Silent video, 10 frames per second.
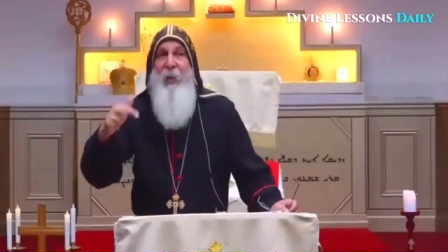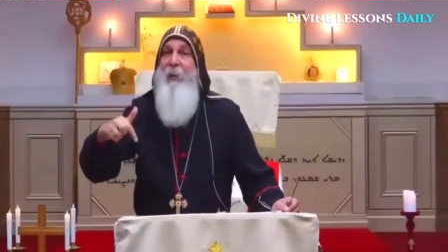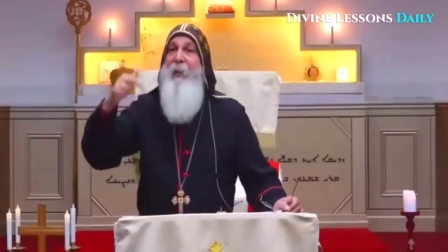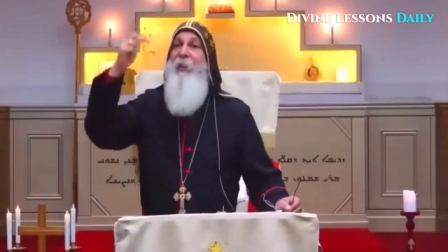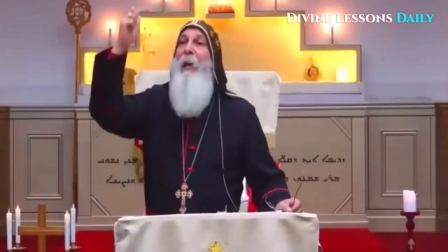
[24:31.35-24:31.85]
and
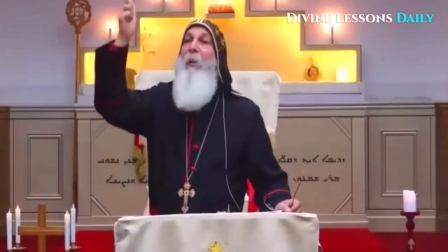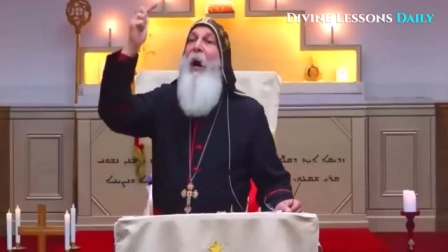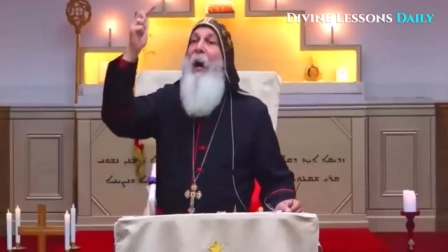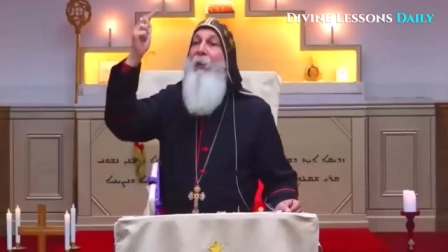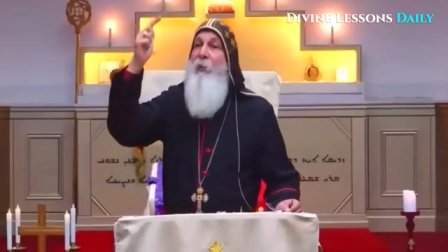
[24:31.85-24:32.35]
the same
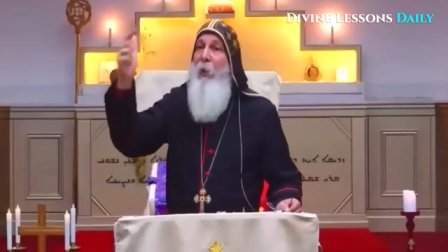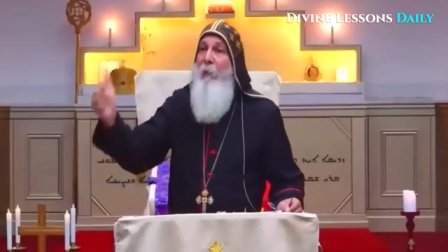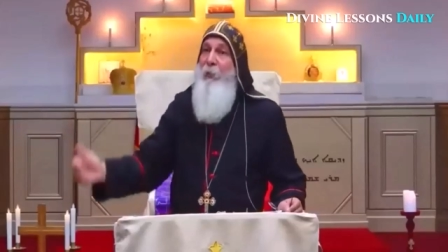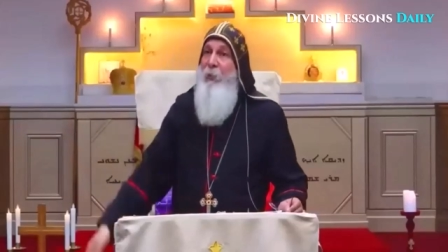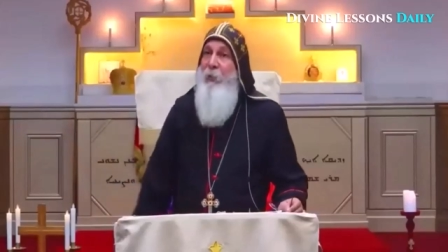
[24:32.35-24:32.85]
height
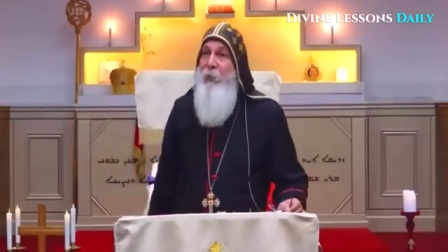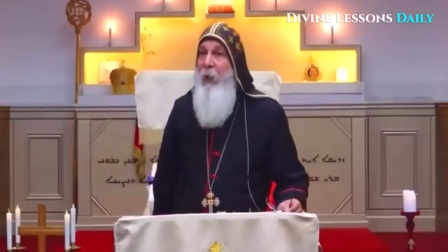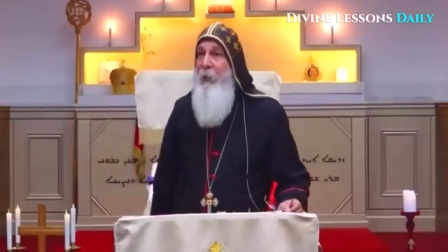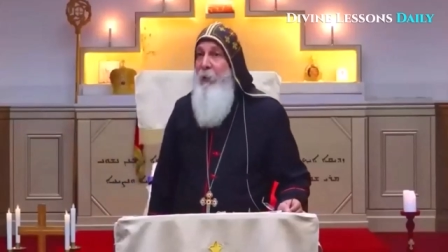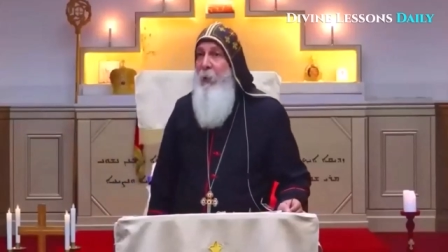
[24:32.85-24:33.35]
of Jesus
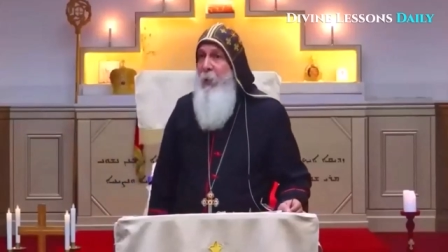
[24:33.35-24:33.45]
Christ.